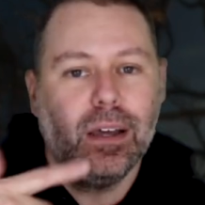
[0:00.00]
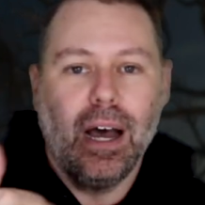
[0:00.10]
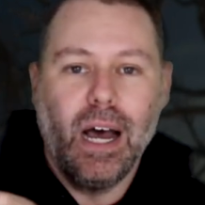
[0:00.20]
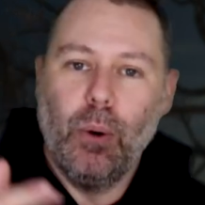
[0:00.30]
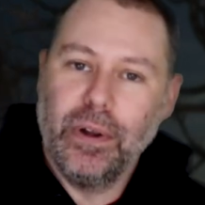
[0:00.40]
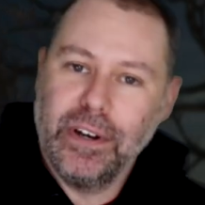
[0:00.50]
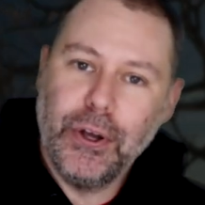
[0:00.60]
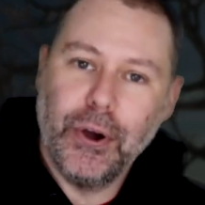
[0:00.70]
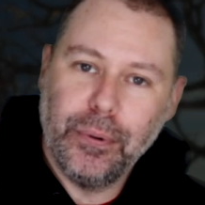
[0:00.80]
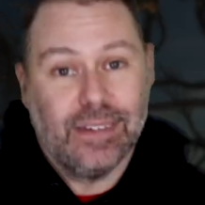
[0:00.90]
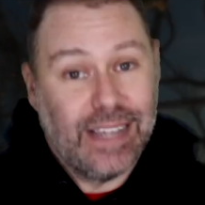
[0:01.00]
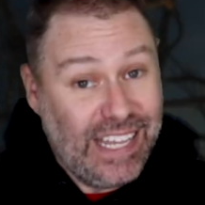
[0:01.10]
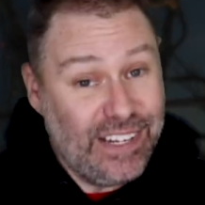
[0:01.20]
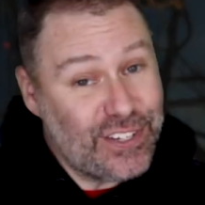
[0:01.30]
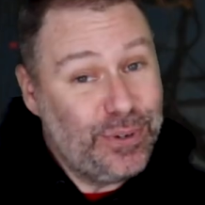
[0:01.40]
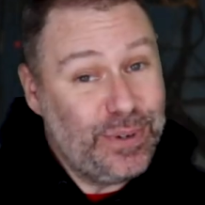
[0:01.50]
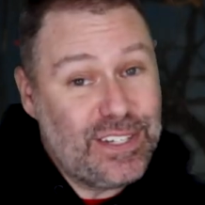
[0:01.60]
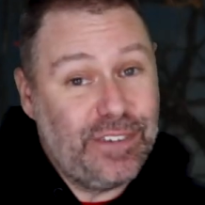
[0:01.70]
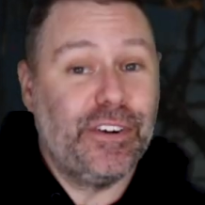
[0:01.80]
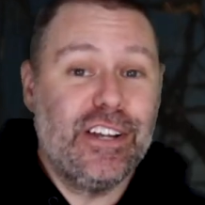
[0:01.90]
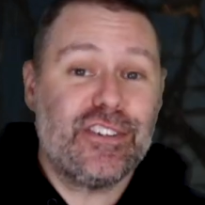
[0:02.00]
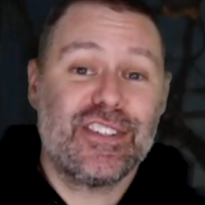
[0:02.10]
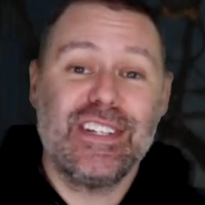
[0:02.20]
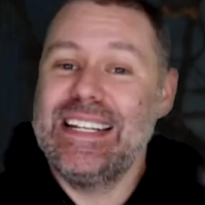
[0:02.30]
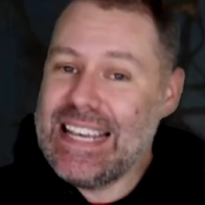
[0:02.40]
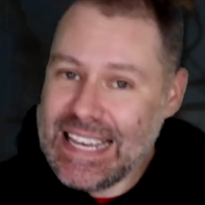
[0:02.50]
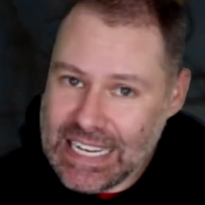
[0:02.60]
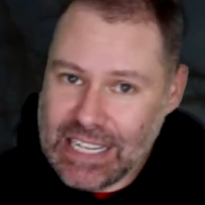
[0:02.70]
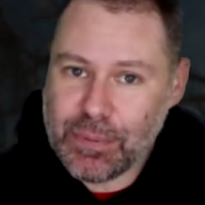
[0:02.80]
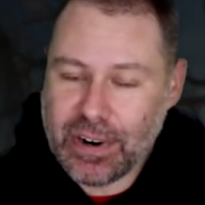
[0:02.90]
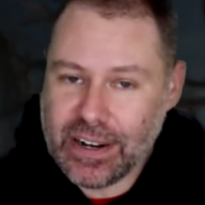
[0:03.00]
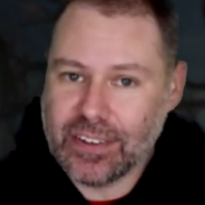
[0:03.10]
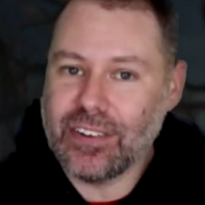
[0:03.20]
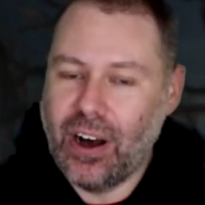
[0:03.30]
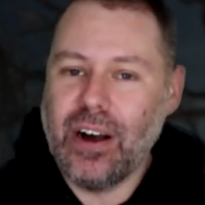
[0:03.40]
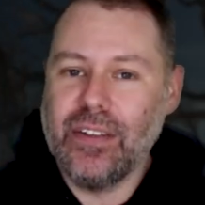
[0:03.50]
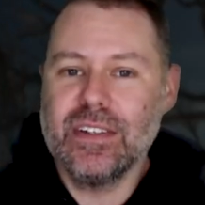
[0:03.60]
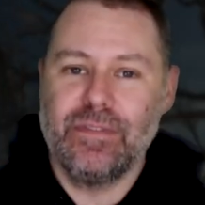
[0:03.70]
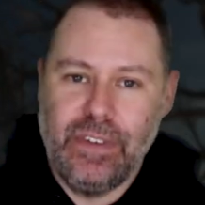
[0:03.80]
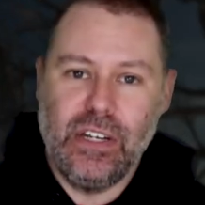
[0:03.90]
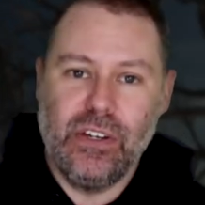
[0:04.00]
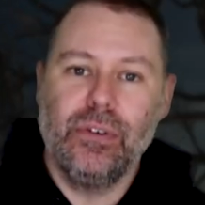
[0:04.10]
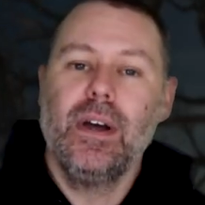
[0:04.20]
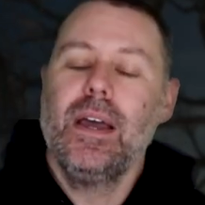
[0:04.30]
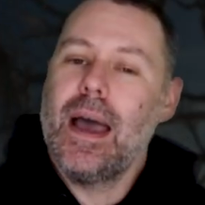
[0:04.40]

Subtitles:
I wanna know. And as always, if you're interested in any of the products on this video,